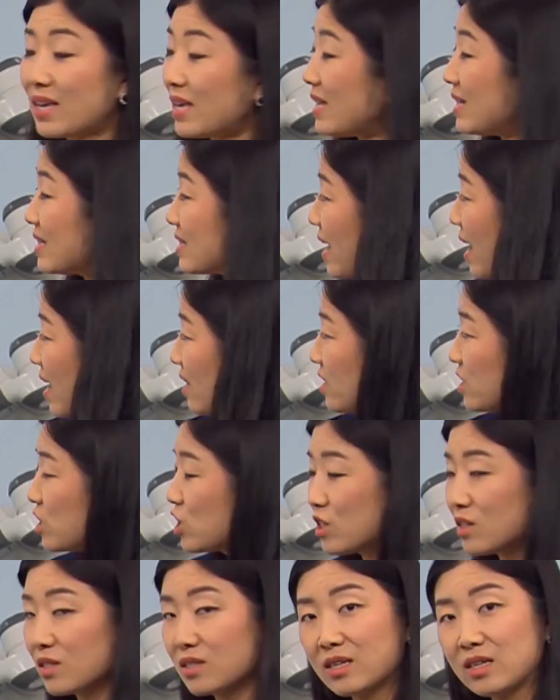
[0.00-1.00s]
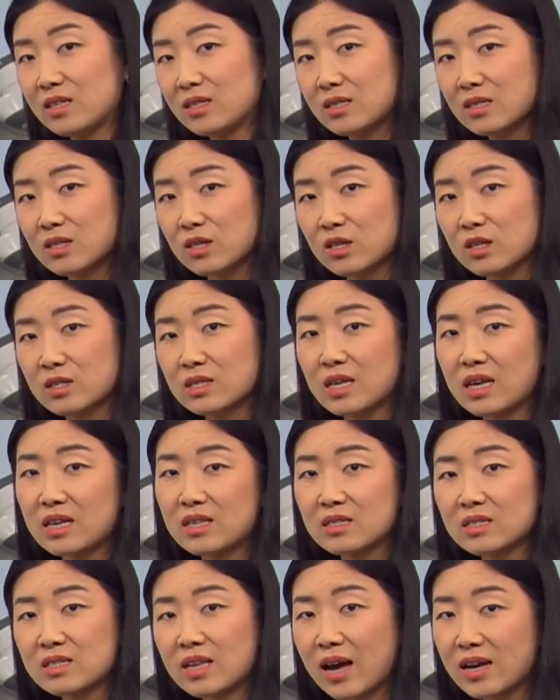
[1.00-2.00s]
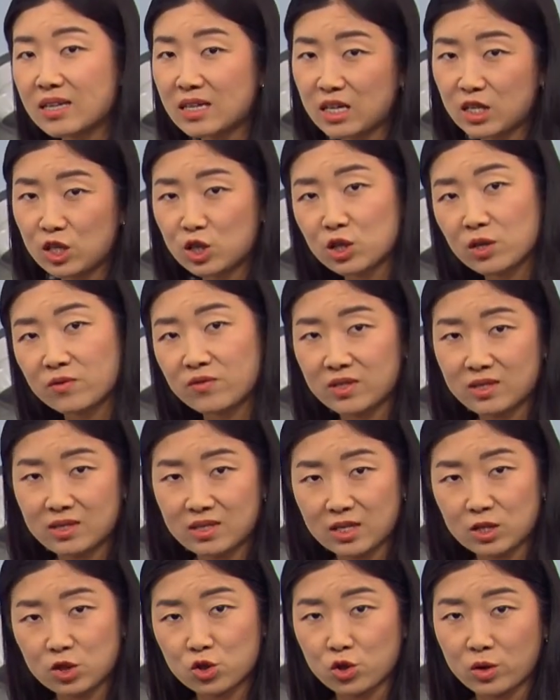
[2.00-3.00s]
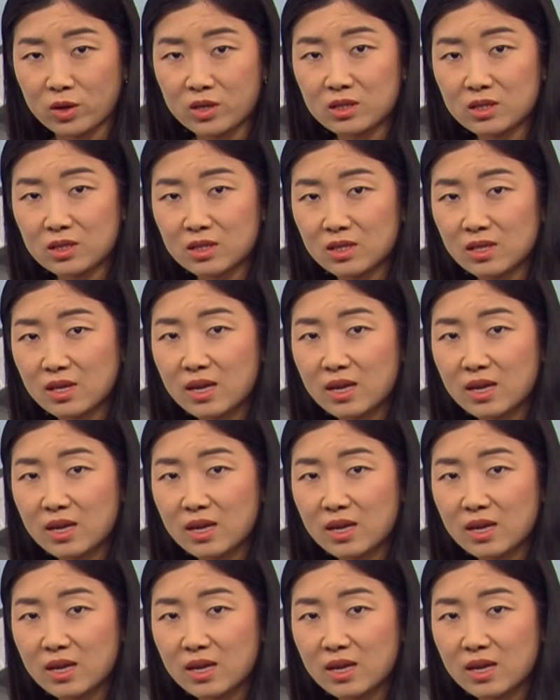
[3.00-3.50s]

intelligent sensors inside each of its six joints,